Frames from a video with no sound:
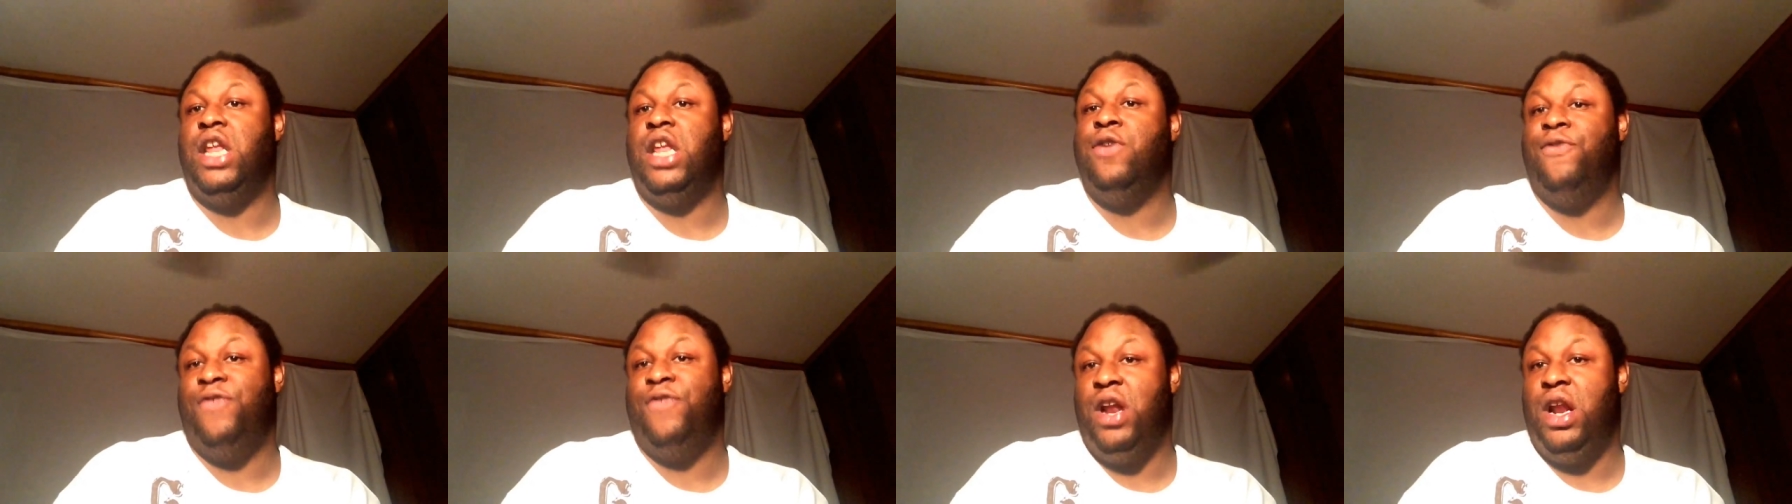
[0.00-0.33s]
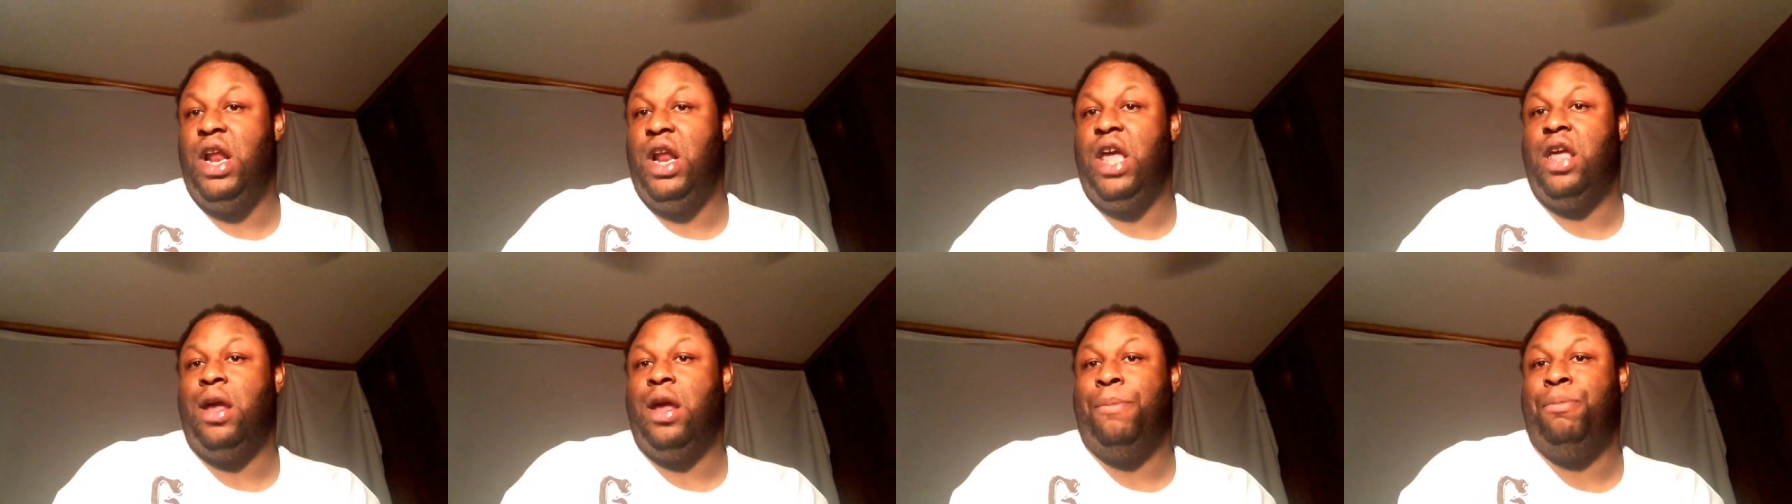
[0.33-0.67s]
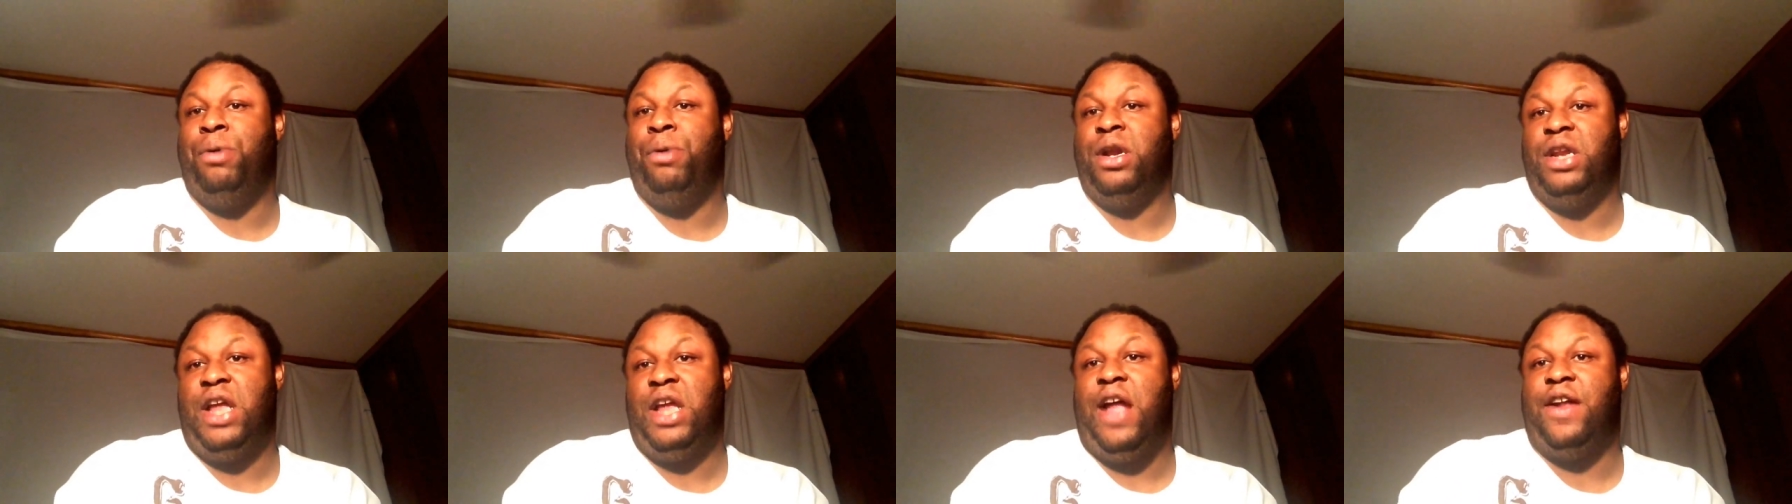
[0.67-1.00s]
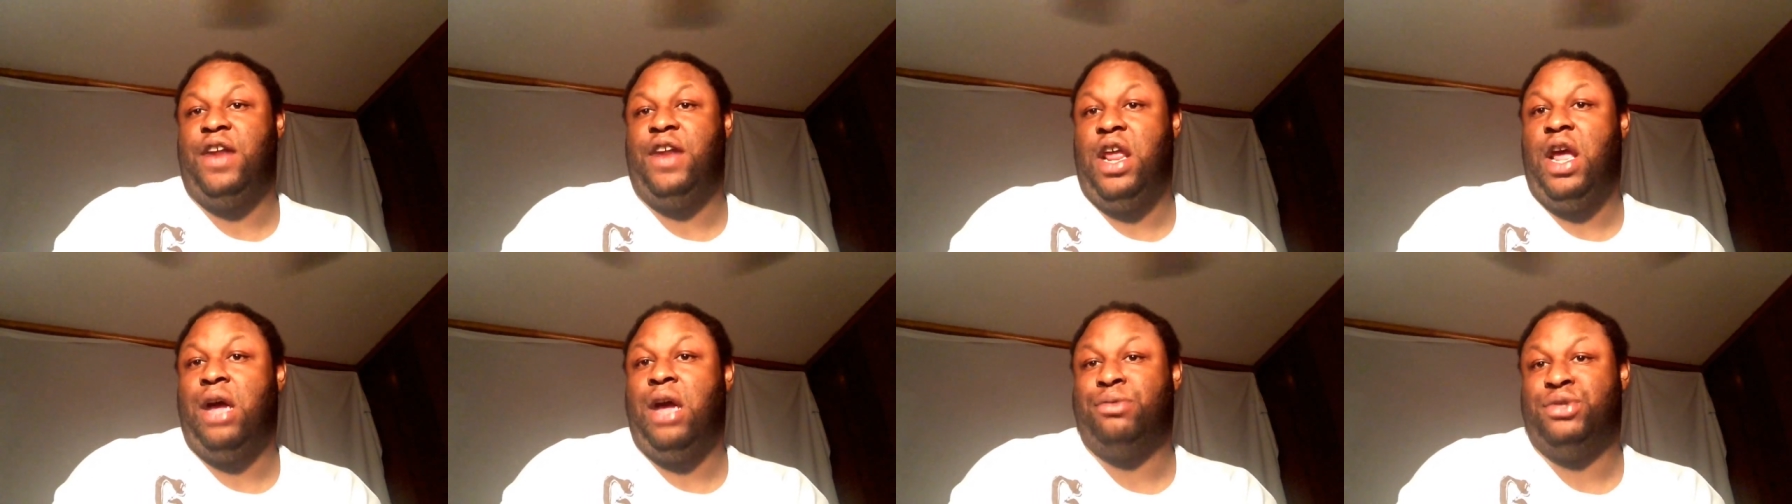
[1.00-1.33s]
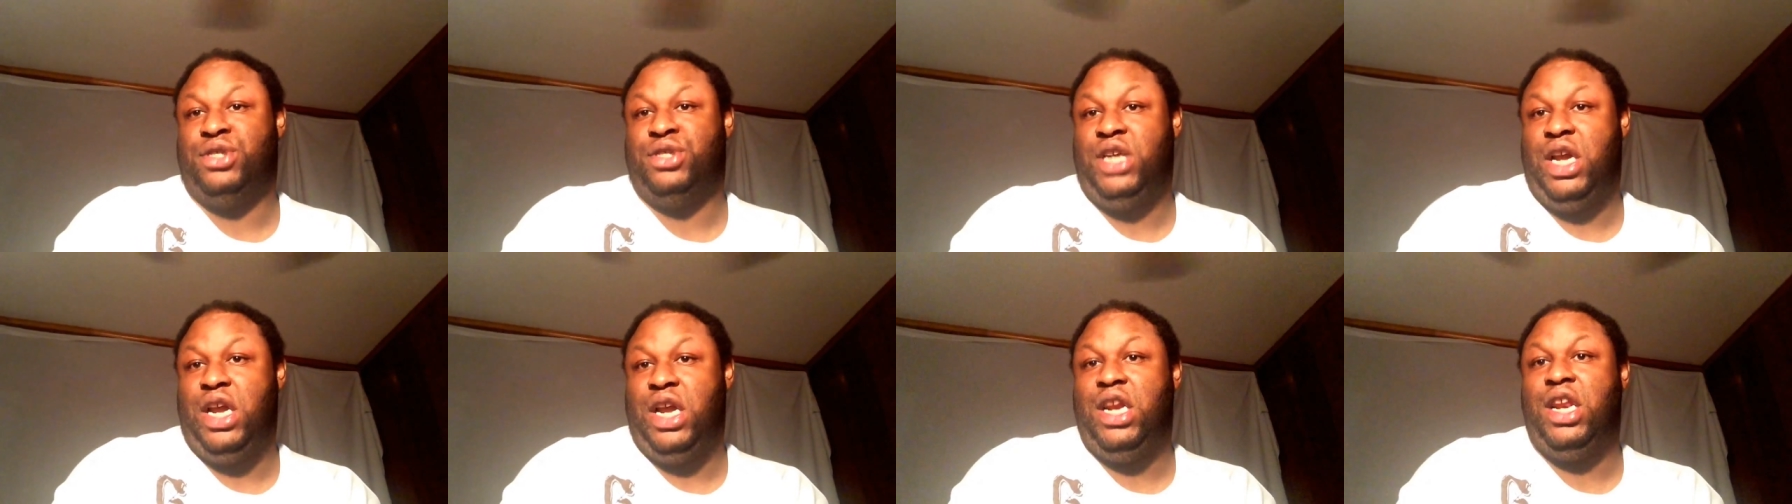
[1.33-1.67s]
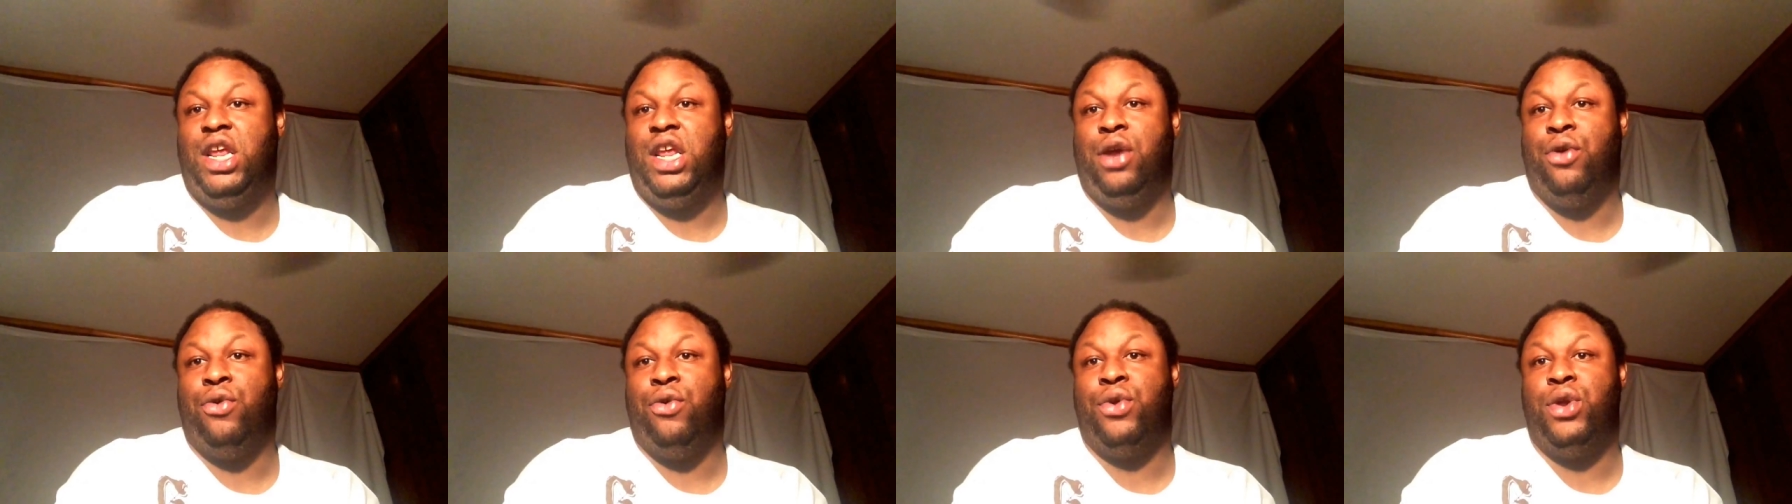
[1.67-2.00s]
You finna let him put that damn shit
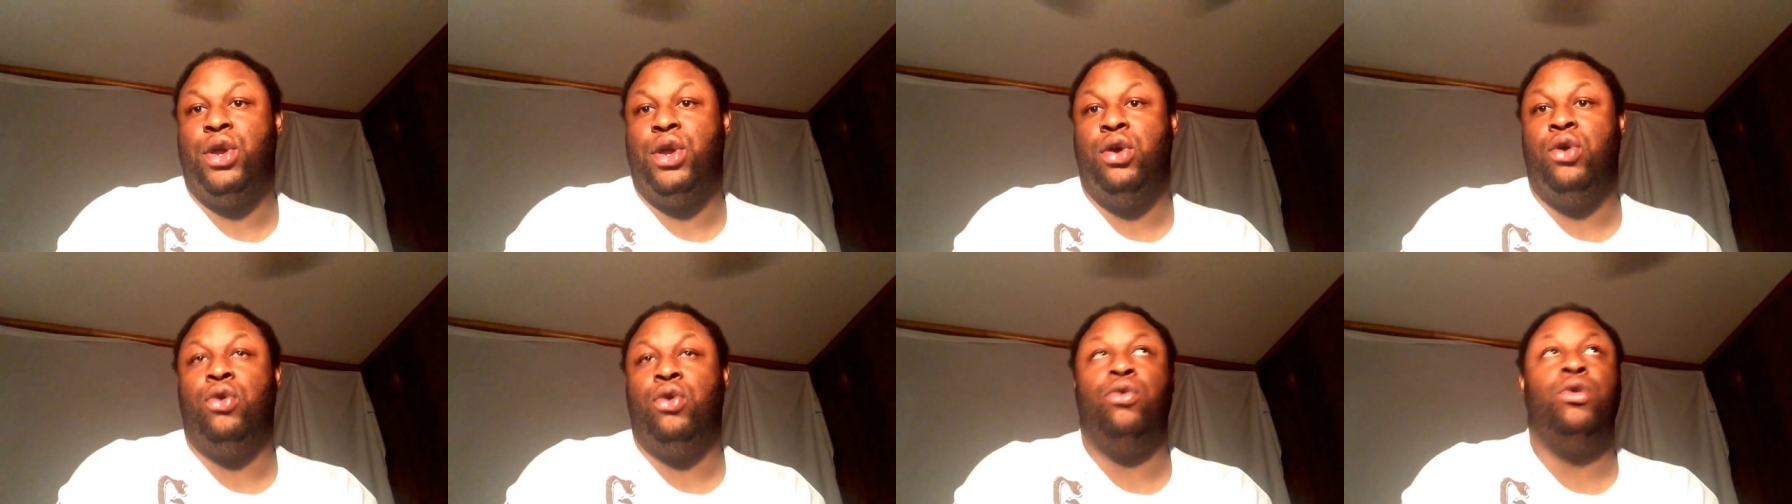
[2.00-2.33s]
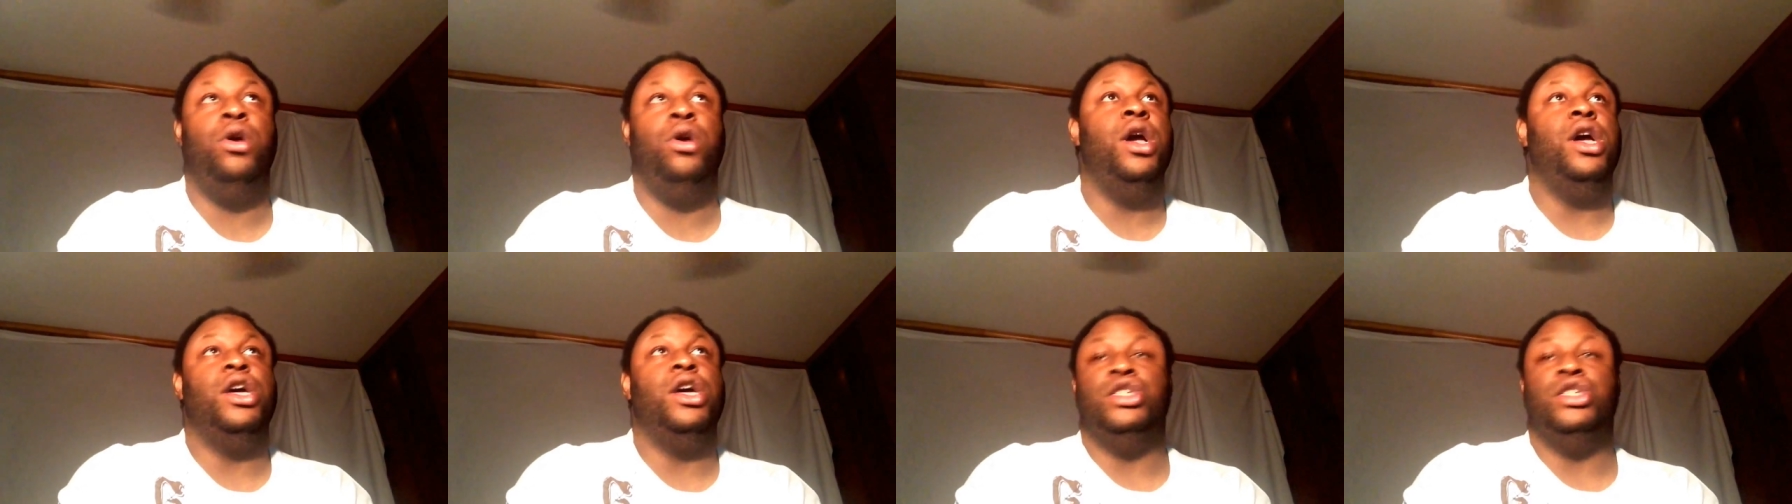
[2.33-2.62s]
near you.